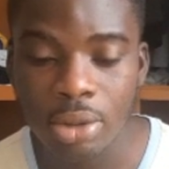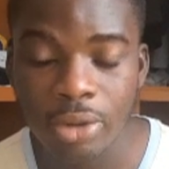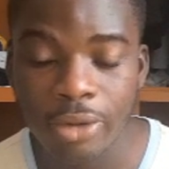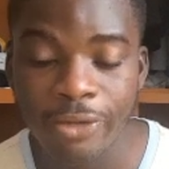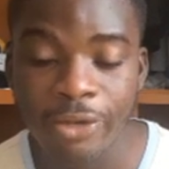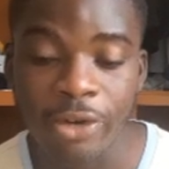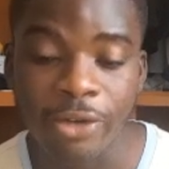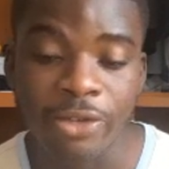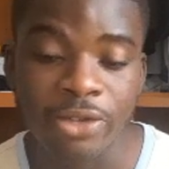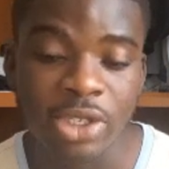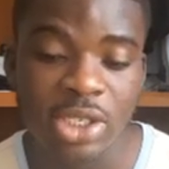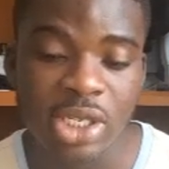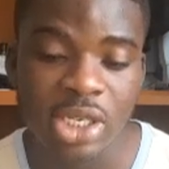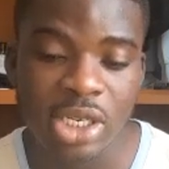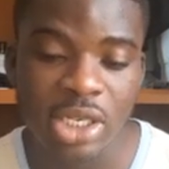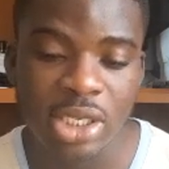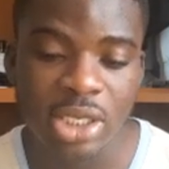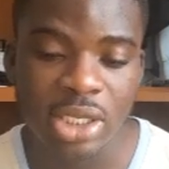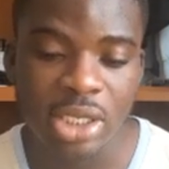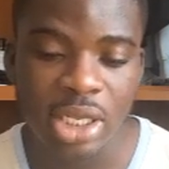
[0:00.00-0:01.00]

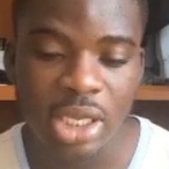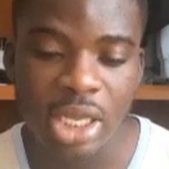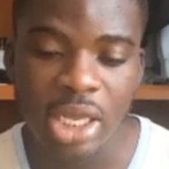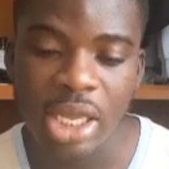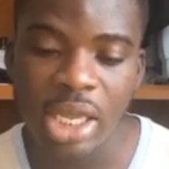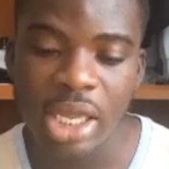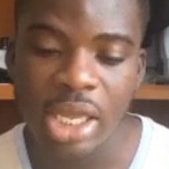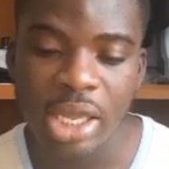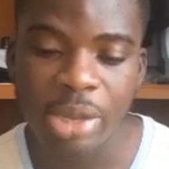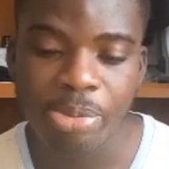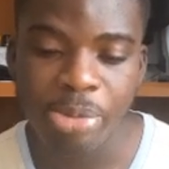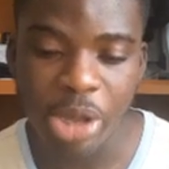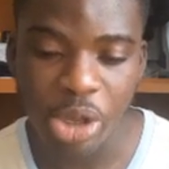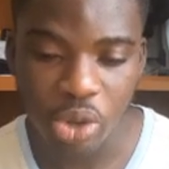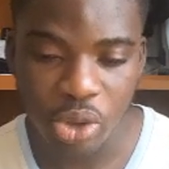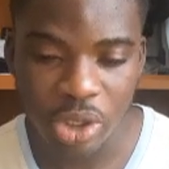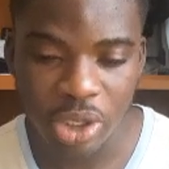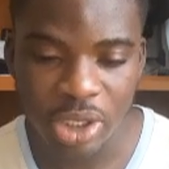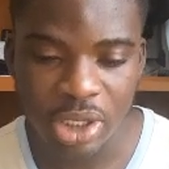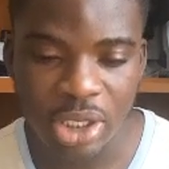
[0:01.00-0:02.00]
cedis per
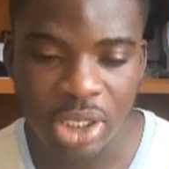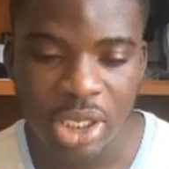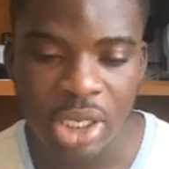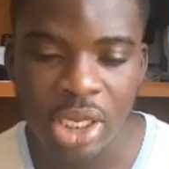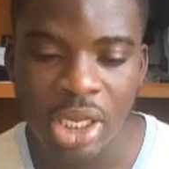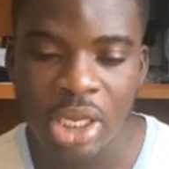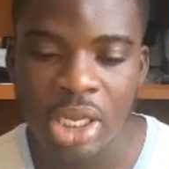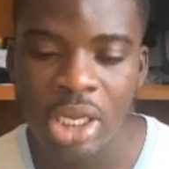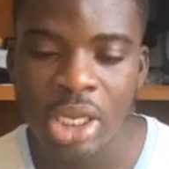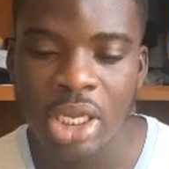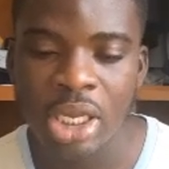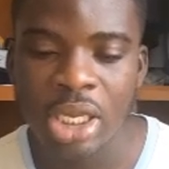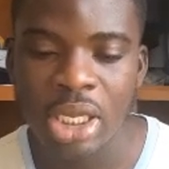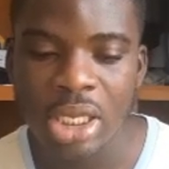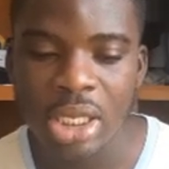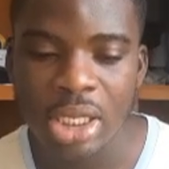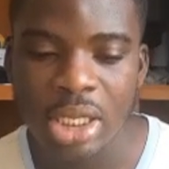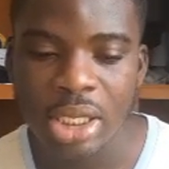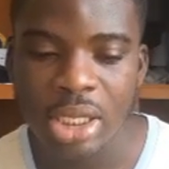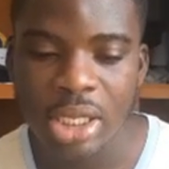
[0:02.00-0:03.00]
unit,
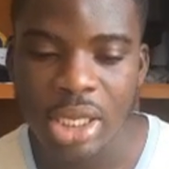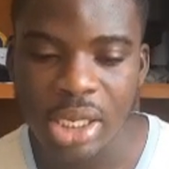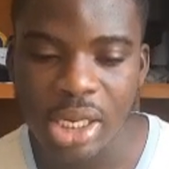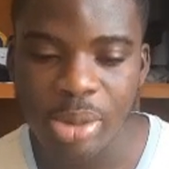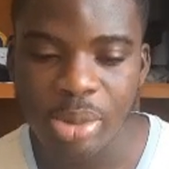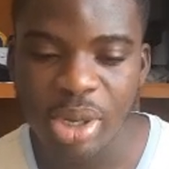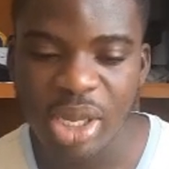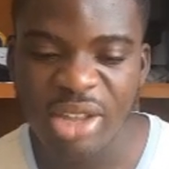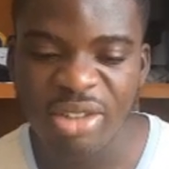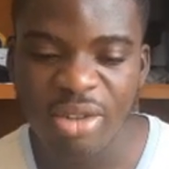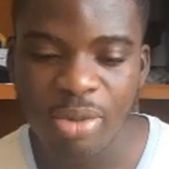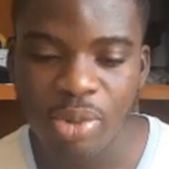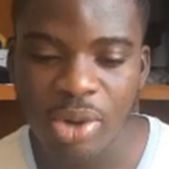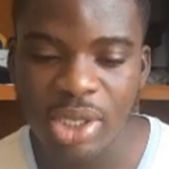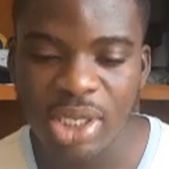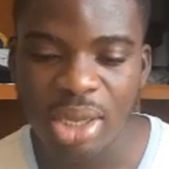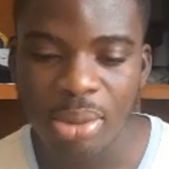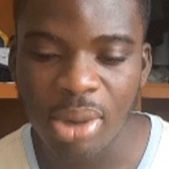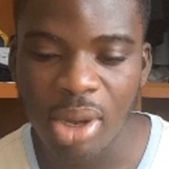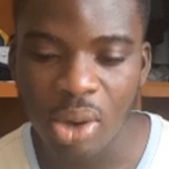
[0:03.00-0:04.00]
then the break-even
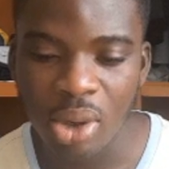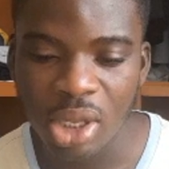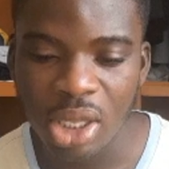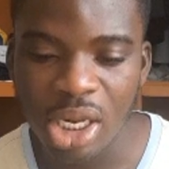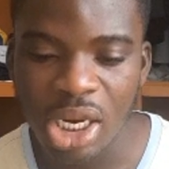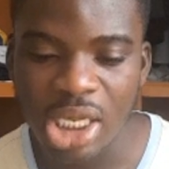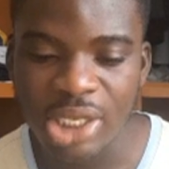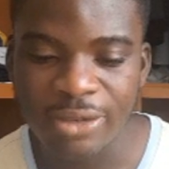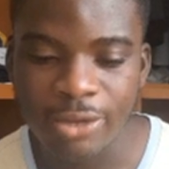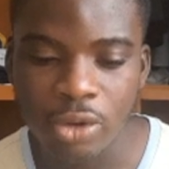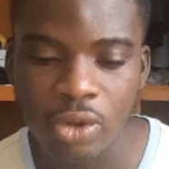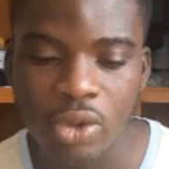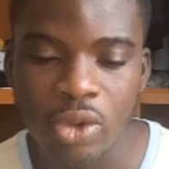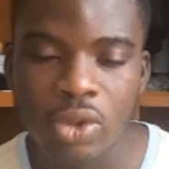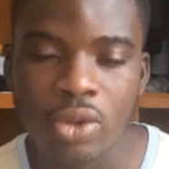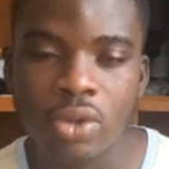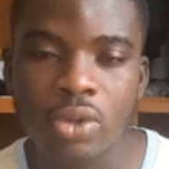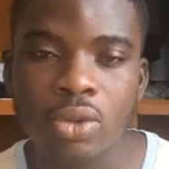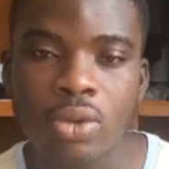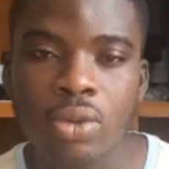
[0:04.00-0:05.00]
point can be calculated as
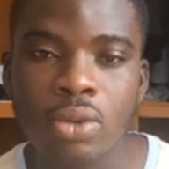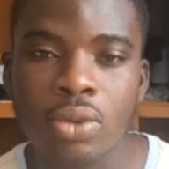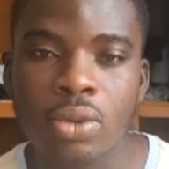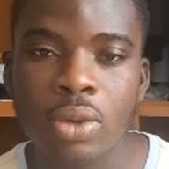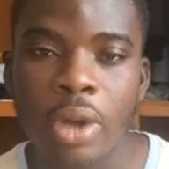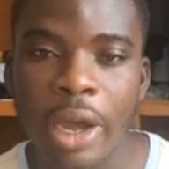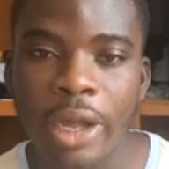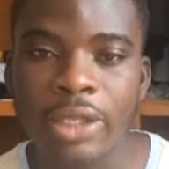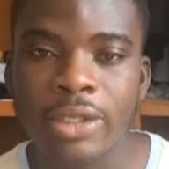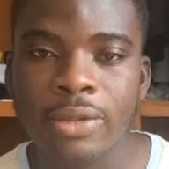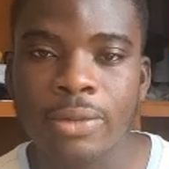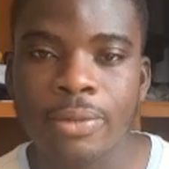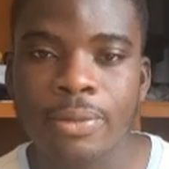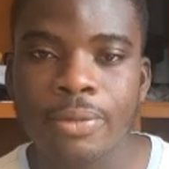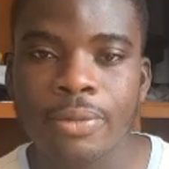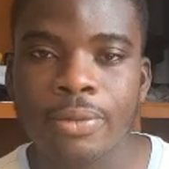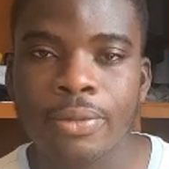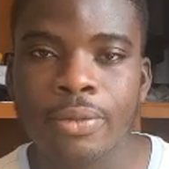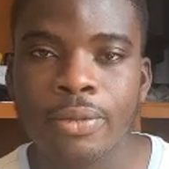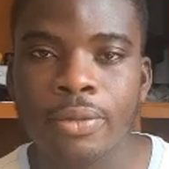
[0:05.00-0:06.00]
follows, right?
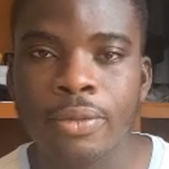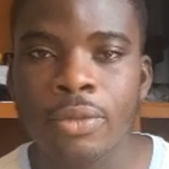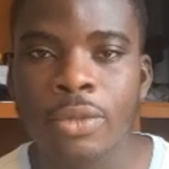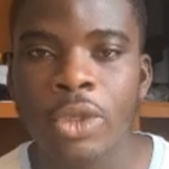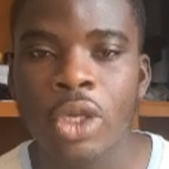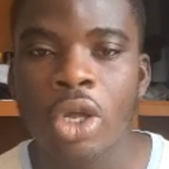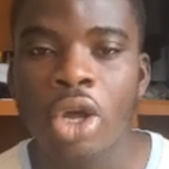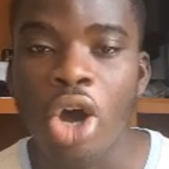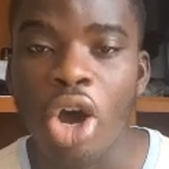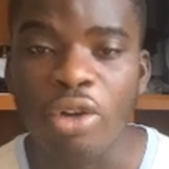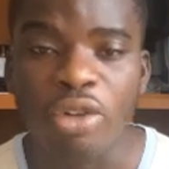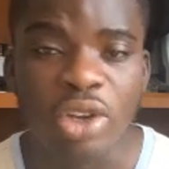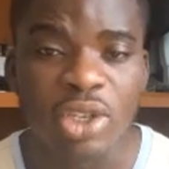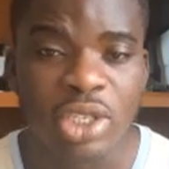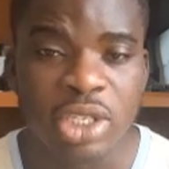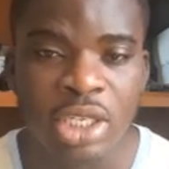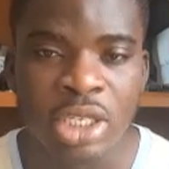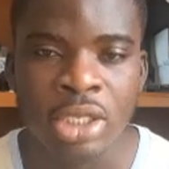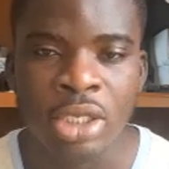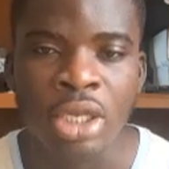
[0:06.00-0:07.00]

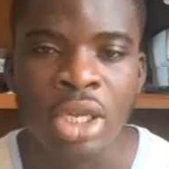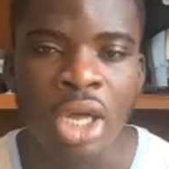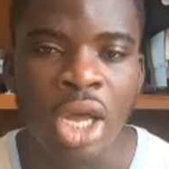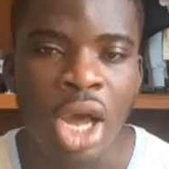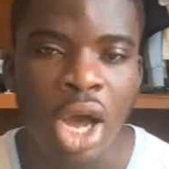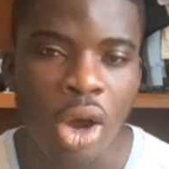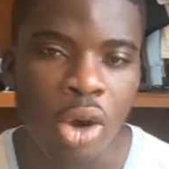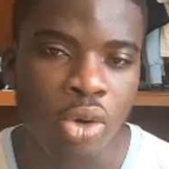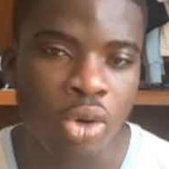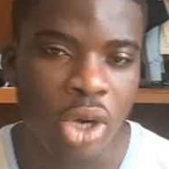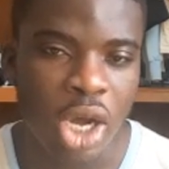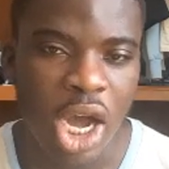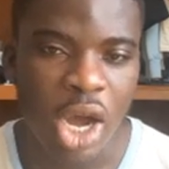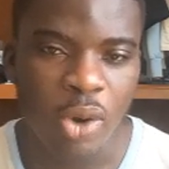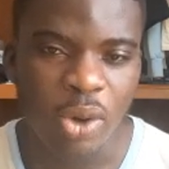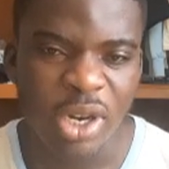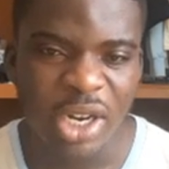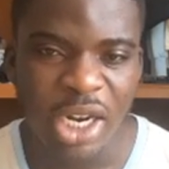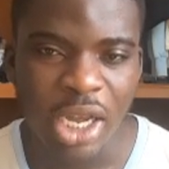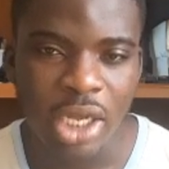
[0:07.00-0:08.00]
Obviously, I
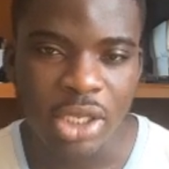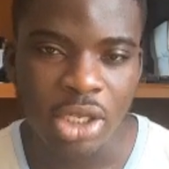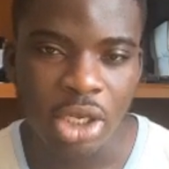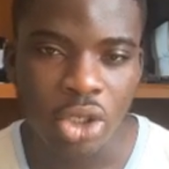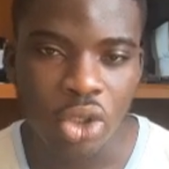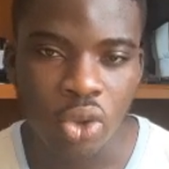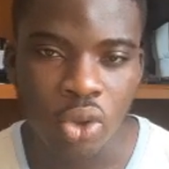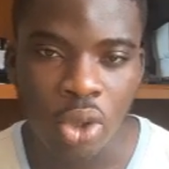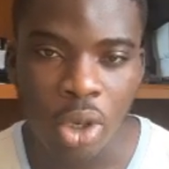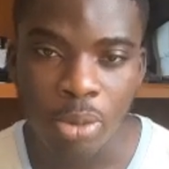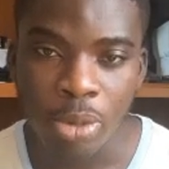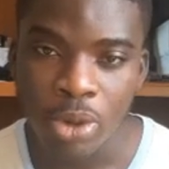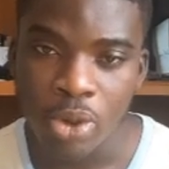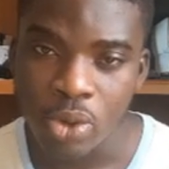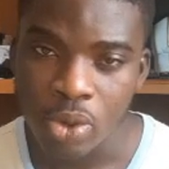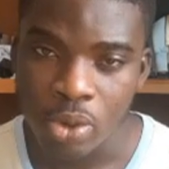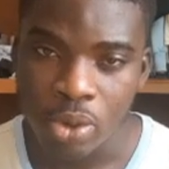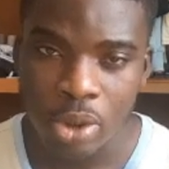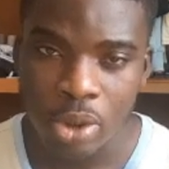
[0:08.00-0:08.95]
won't let the answer show. I'm going to